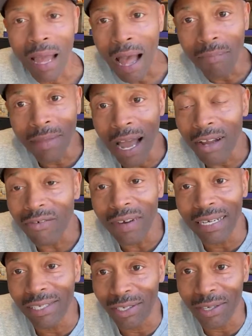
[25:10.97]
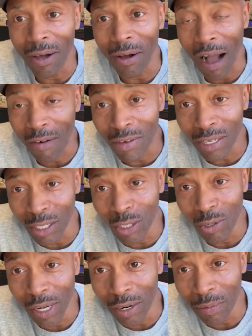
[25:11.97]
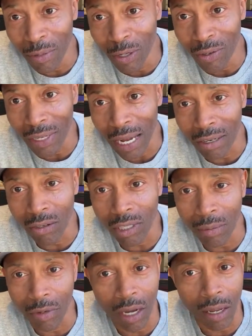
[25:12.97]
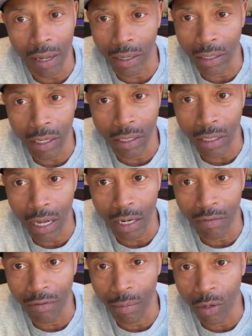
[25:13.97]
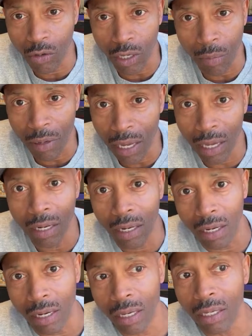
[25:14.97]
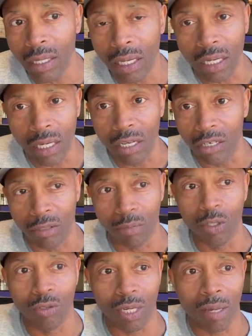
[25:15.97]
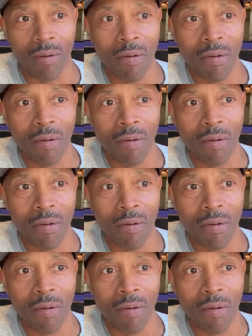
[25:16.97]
I'm not crazy, y'all. I really do hear music. I know some of y'all like, there's not even music playing in there. He think he hears music.